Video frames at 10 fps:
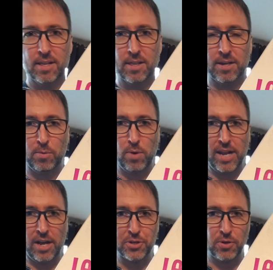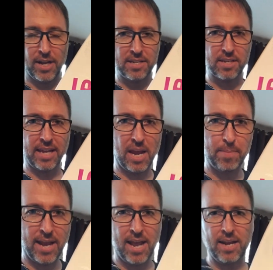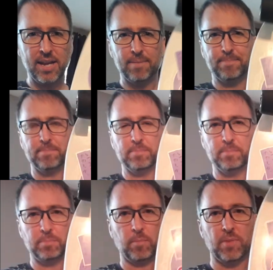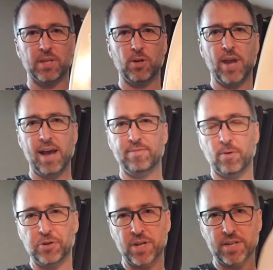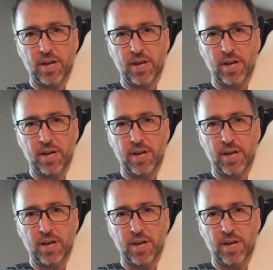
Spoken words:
The white ultralights came in handy. So yeah, unfortunately it's